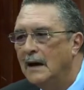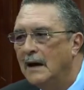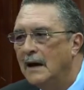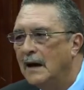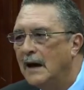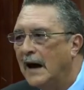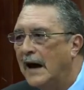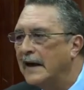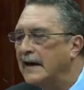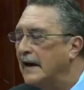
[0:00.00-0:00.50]

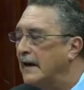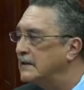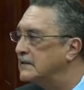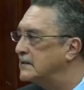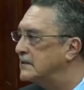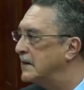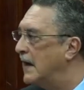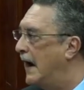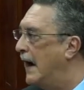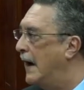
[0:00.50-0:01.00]
I
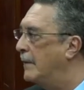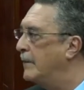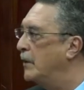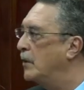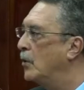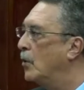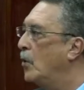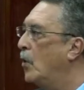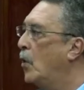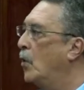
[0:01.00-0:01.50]
guess I am the
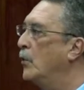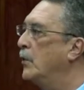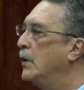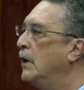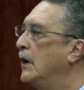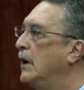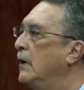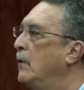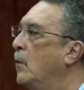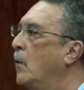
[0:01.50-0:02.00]

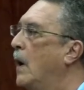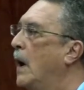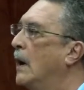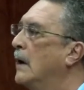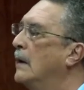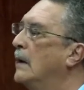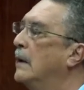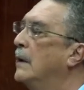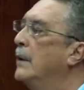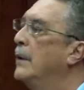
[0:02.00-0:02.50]
only
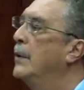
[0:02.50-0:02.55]
one